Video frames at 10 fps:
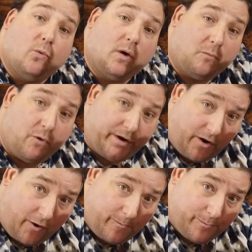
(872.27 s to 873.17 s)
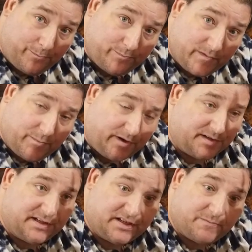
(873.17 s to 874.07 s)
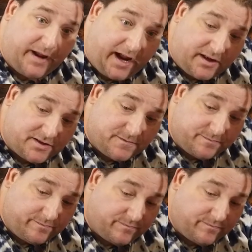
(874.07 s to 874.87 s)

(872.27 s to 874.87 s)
one point oh, because it expands.